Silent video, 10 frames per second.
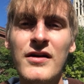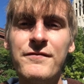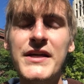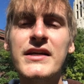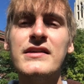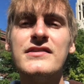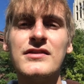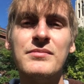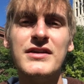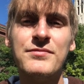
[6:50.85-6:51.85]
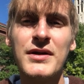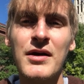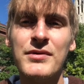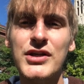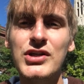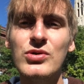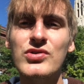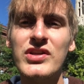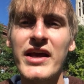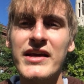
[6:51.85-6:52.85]
veganism has become a
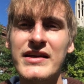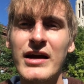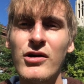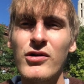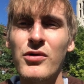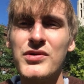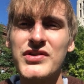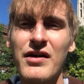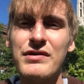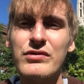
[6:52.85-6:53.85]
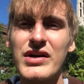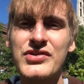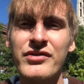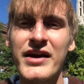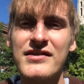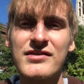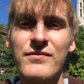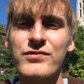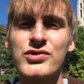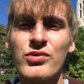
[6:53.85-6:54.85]
huge thing and now almost every restaurant has
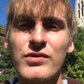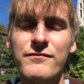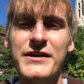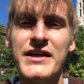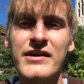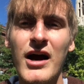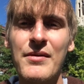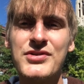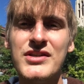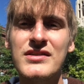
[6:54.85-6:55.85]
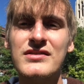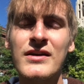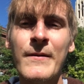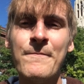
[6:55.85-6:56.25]
some sort of vegan options